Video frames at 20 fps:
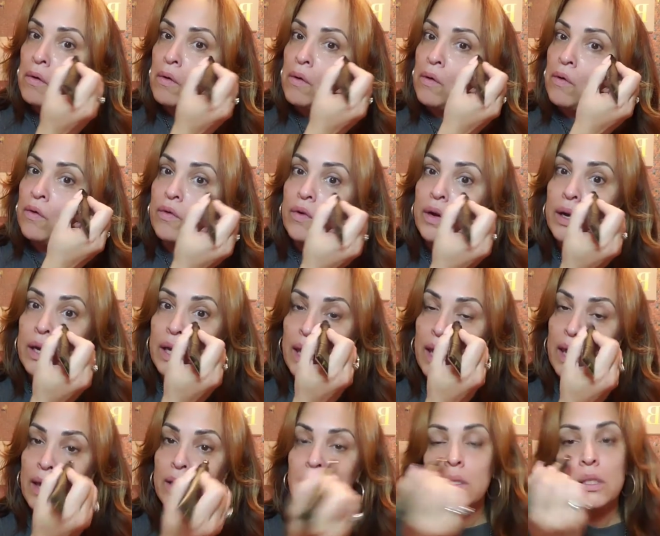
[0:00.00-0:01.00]
running
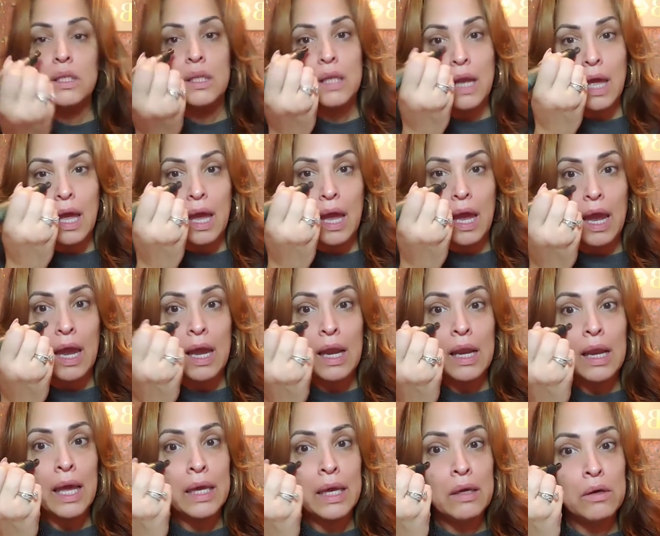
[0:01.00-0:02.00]
out today,
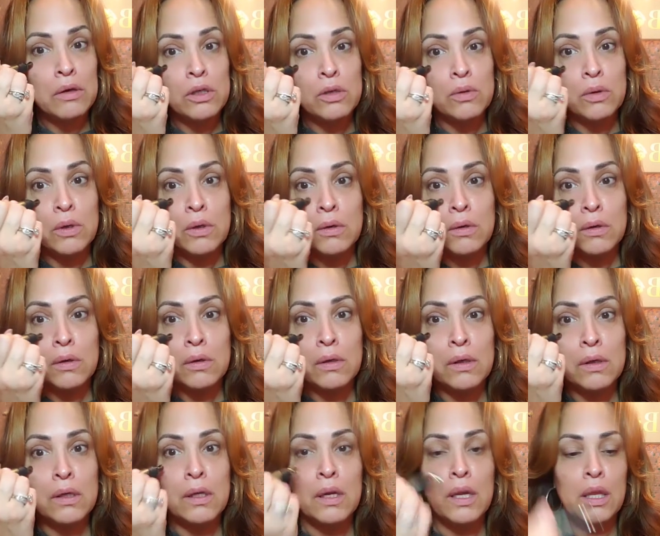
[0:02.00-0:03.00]
like usual.
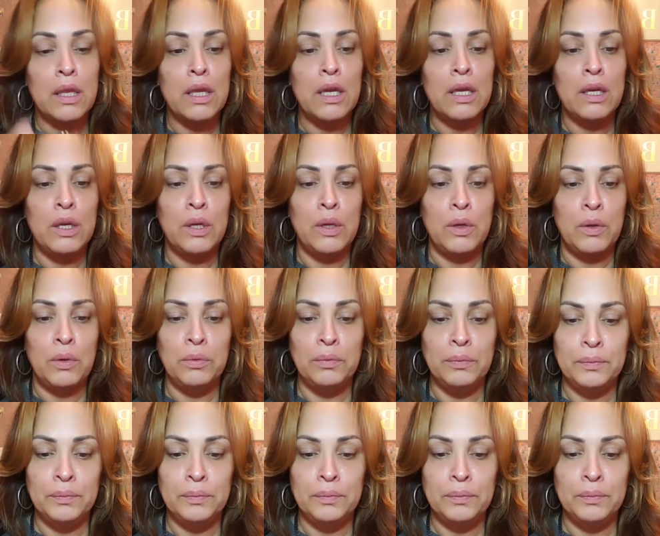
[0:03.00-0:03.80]
Nothing new.